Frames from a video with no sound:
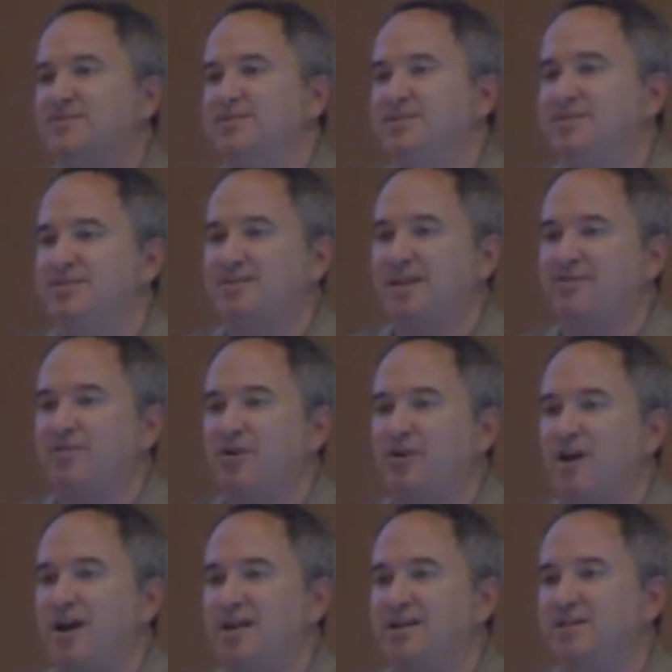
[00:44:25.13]
7
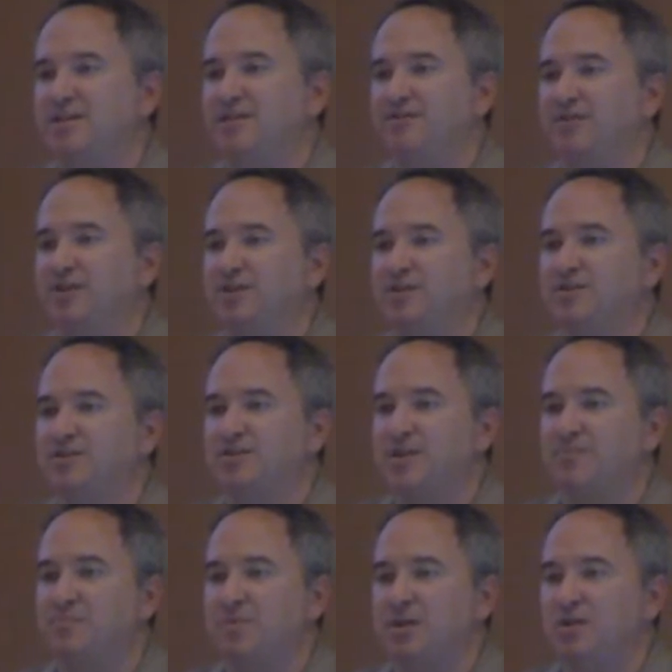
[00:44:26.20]
or 8 different
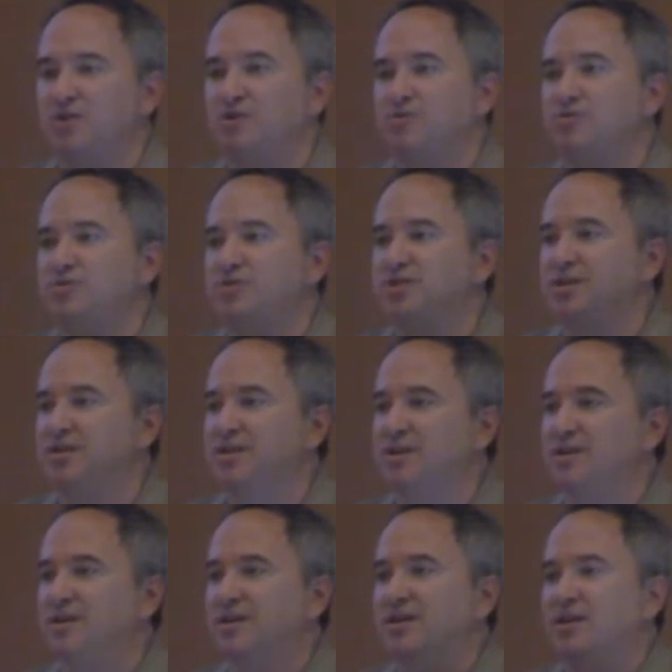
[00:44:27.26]
sub-menus, and
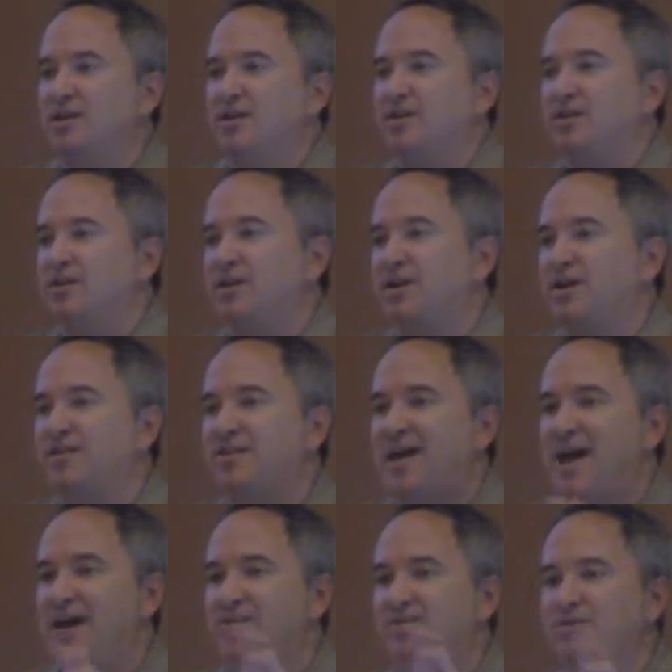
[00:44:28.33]
then click on
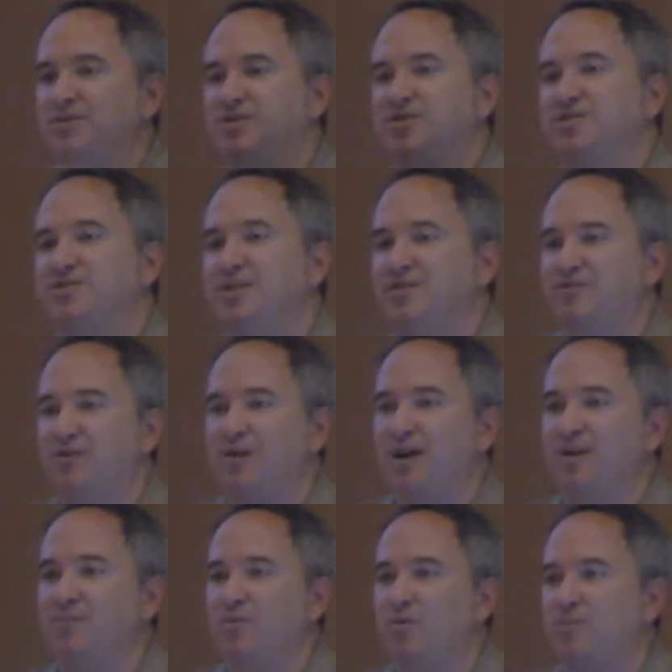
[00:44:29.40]
that and there's 7 or
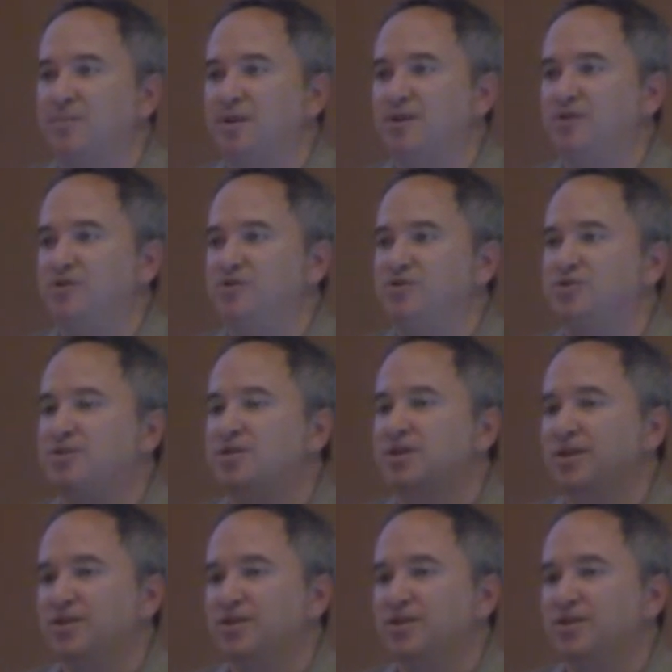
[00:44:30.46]
8 more menus.